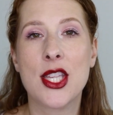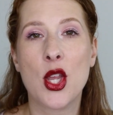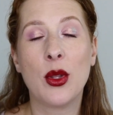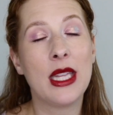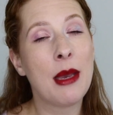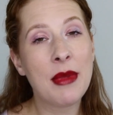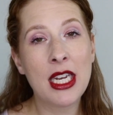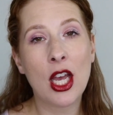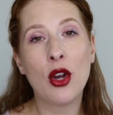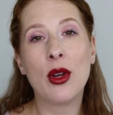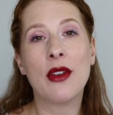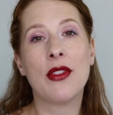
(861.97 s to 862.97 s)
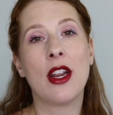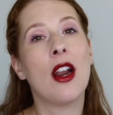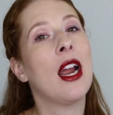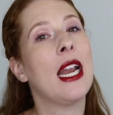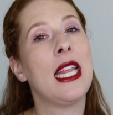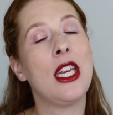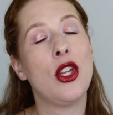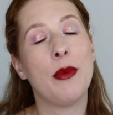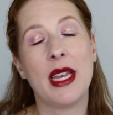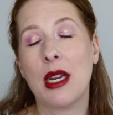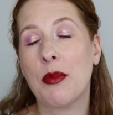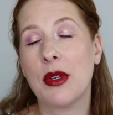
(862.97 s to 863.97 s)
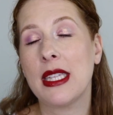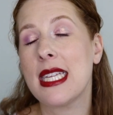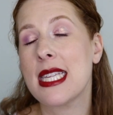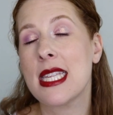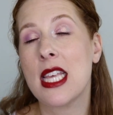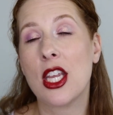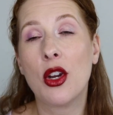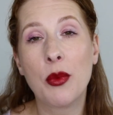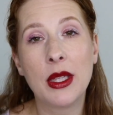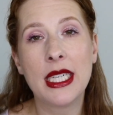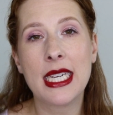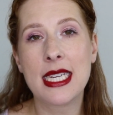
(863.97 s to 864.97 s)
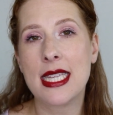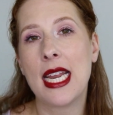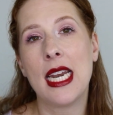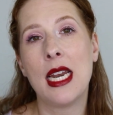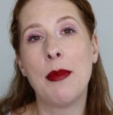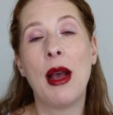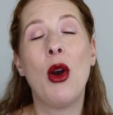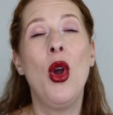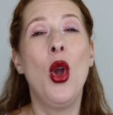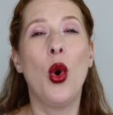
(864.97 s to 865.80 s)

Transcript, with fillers: so let me know if there are any new makeup releases that you're really excited about